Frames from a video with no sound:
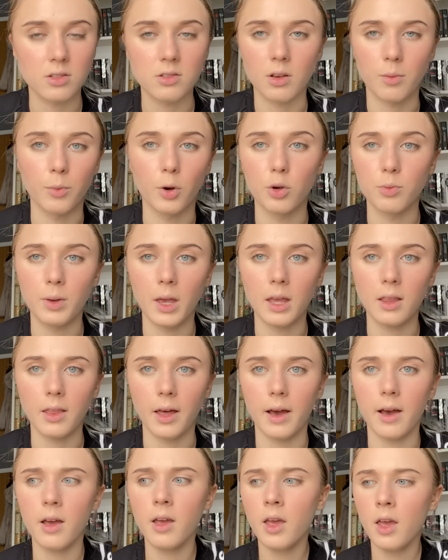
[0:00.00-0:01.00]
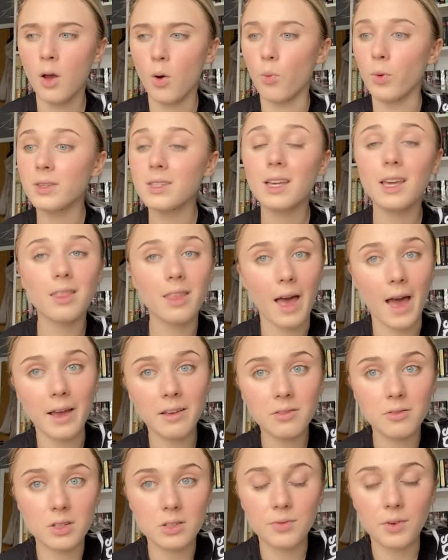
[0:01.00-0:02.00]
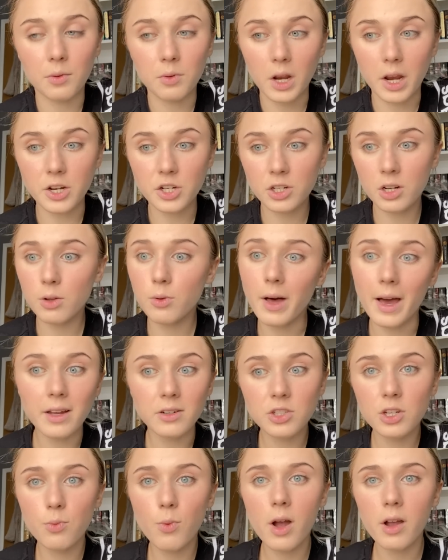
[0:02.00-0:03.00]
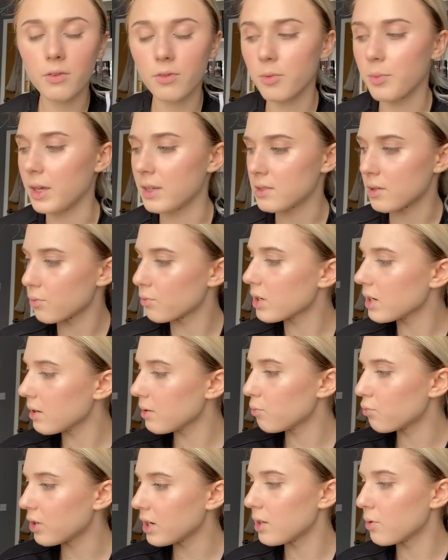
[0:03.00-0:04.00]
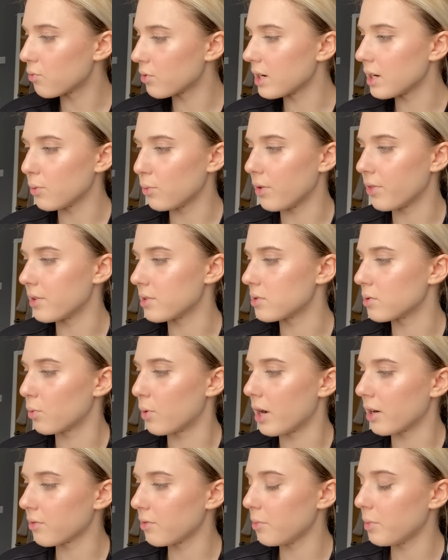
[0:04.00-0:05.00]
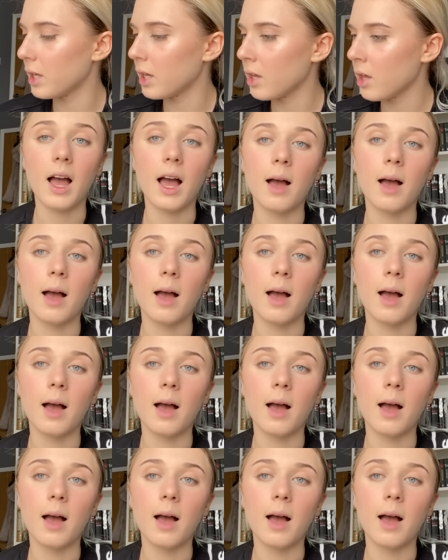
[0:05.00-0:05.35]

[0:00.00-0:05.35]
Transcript: so I'm hoping that once I get the hang of this foundation, it will actually work for me, because I really want this to work for me.